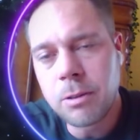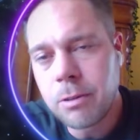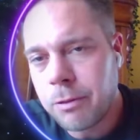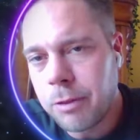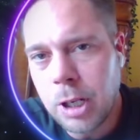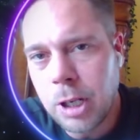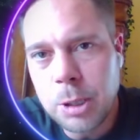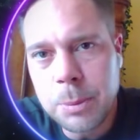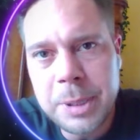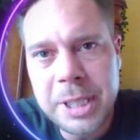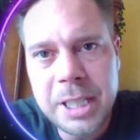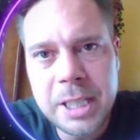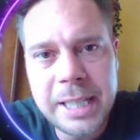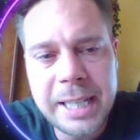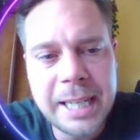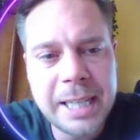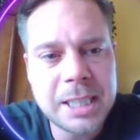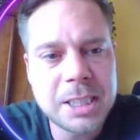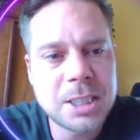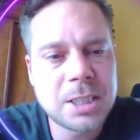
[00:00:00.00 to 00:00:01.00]
Follow me on
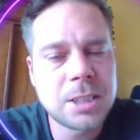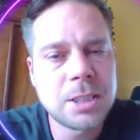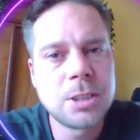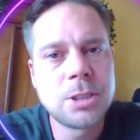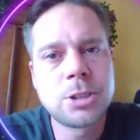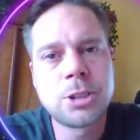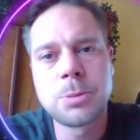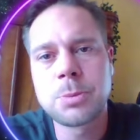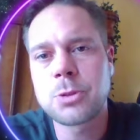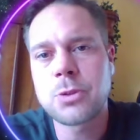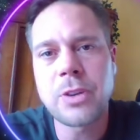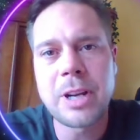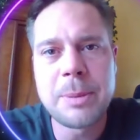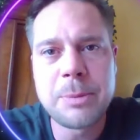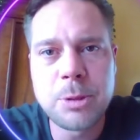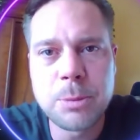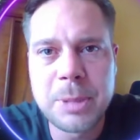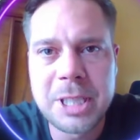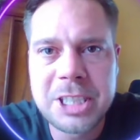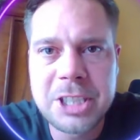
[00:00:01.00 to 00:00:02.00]
X,
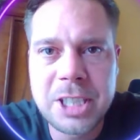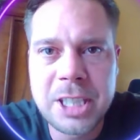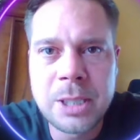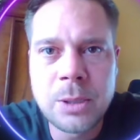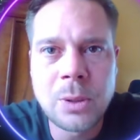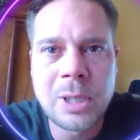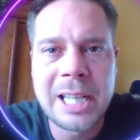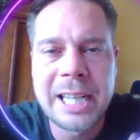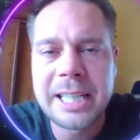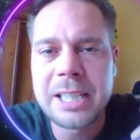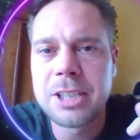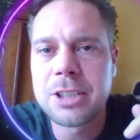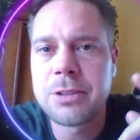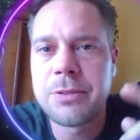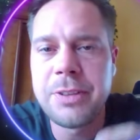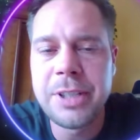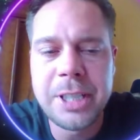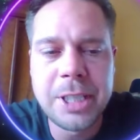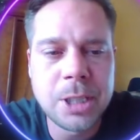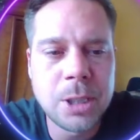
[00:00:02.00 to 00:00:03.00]
subscribe to my channel, like this
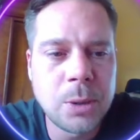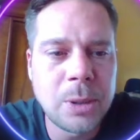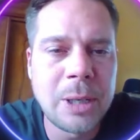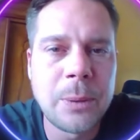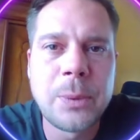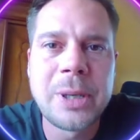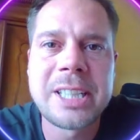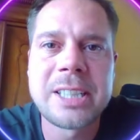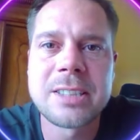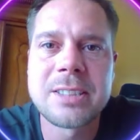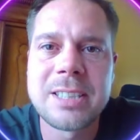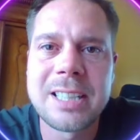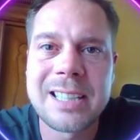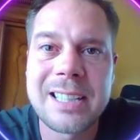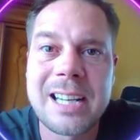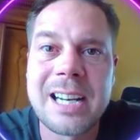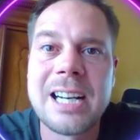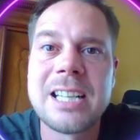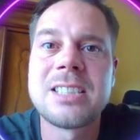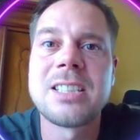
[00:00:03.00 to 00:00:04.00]
video, and with that
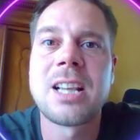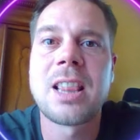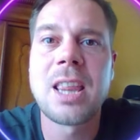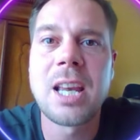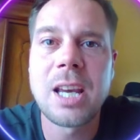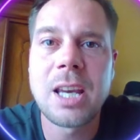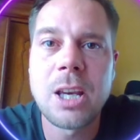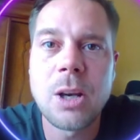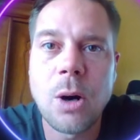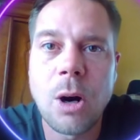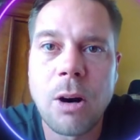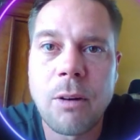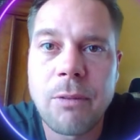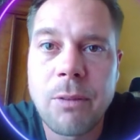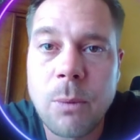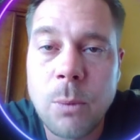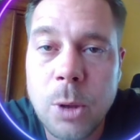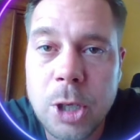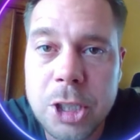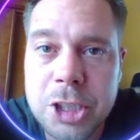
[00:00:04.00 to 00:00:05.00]
said guys, I thank you all
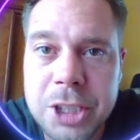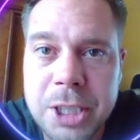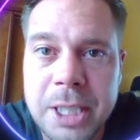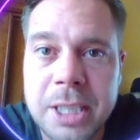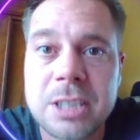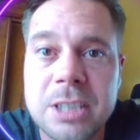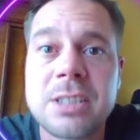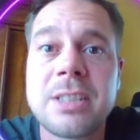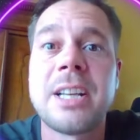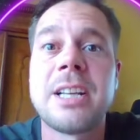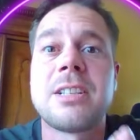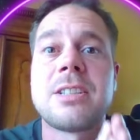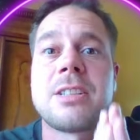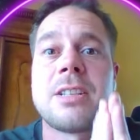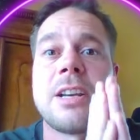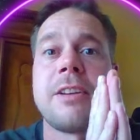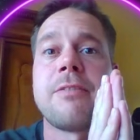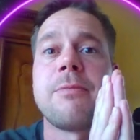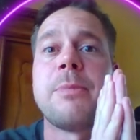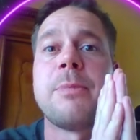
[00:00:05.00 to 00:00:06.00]
for watching. Stay
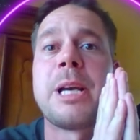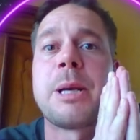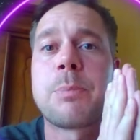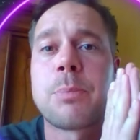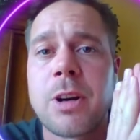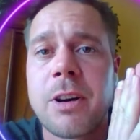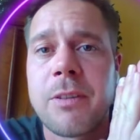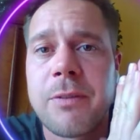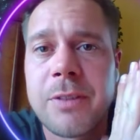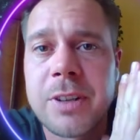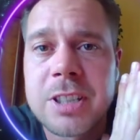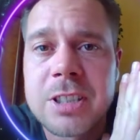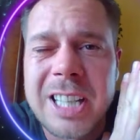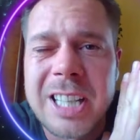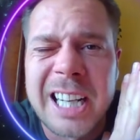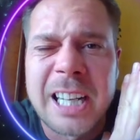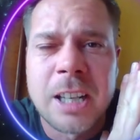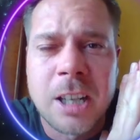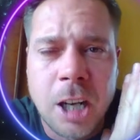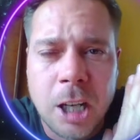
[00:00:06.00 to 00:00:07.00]
safe, make profits,
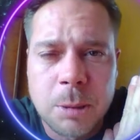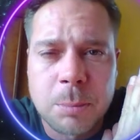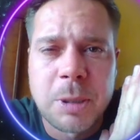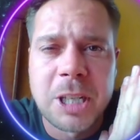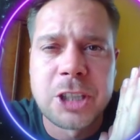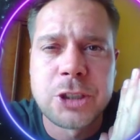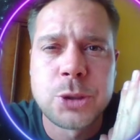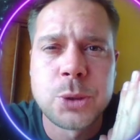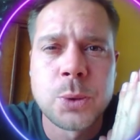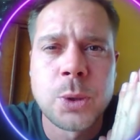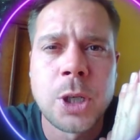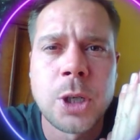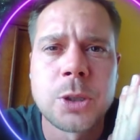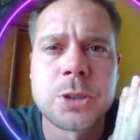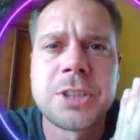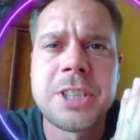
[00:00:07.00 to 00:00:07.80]
and God bless you all.